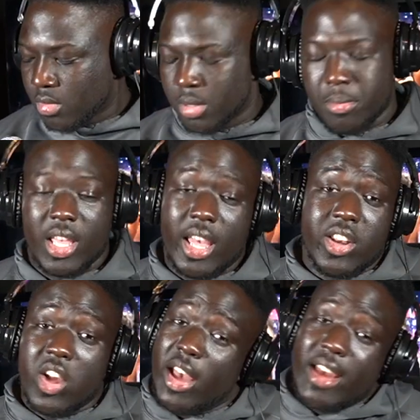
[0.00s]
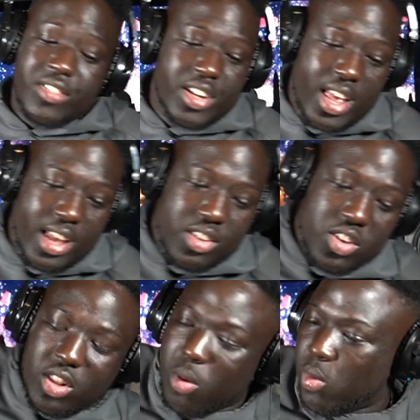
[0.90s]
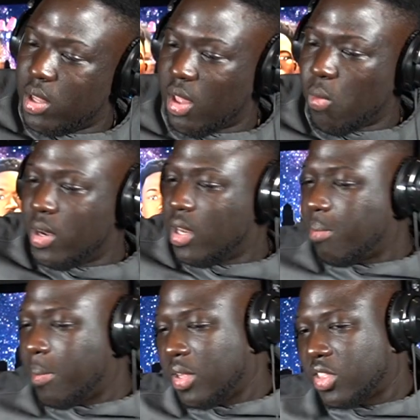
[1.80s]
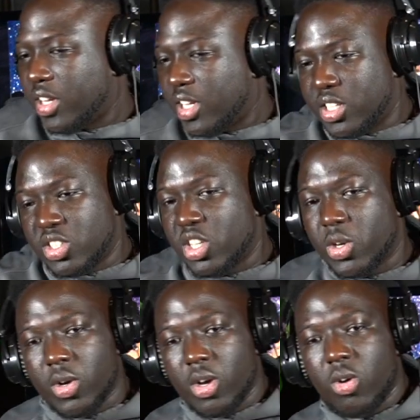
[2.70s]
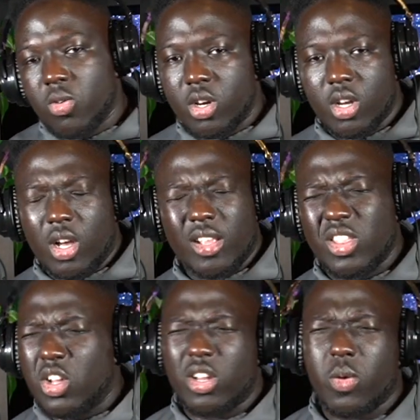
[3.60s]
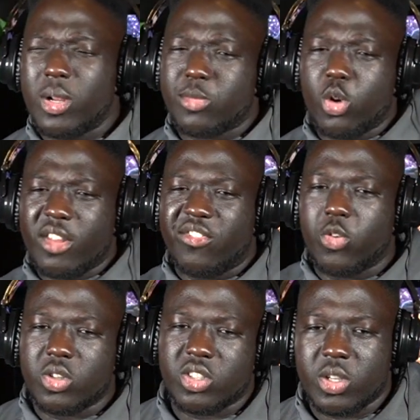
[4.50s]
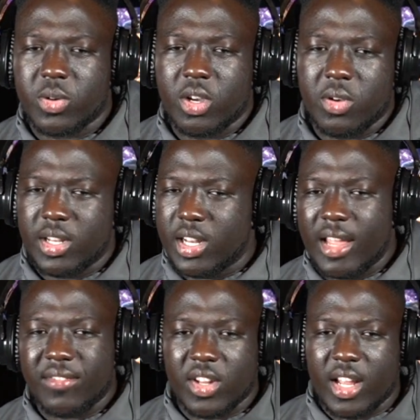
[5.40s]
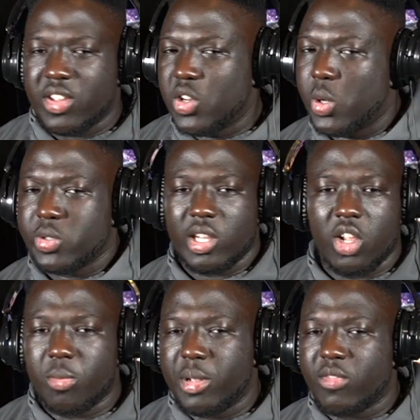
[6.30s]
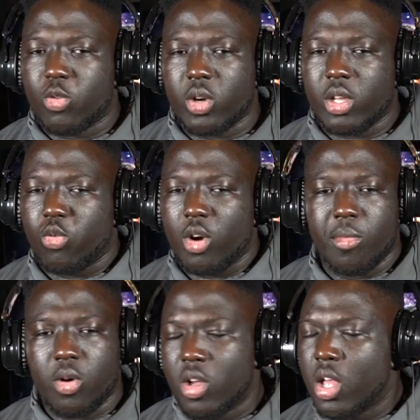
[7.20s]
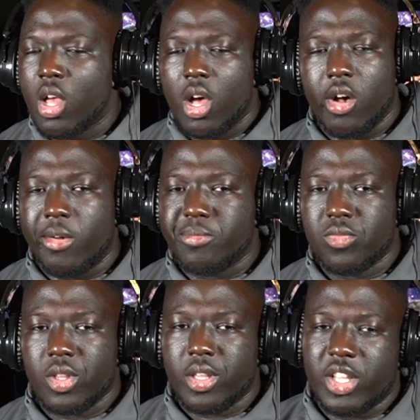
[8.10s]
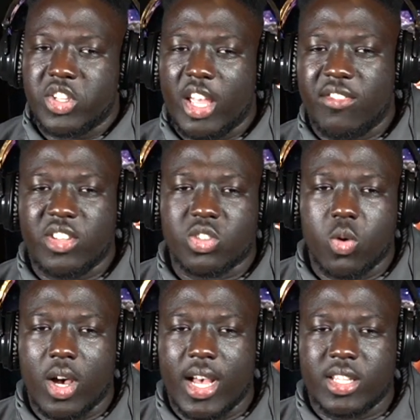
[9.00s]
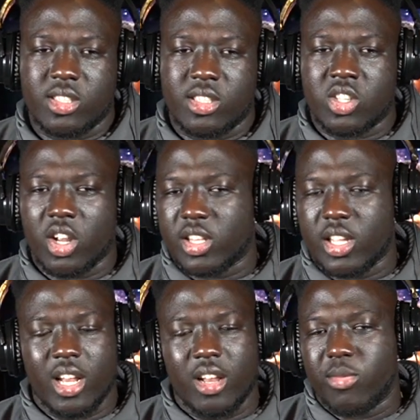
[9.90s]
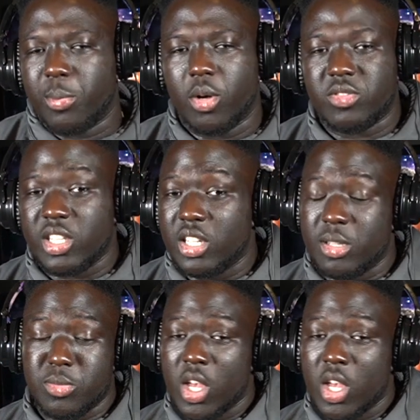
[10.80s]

But yeah, no, after that, they went up about 30-0, they went up 24-0, and then after that, it was a little bit of a rookie rumble. The JV squads started to get in for both teams.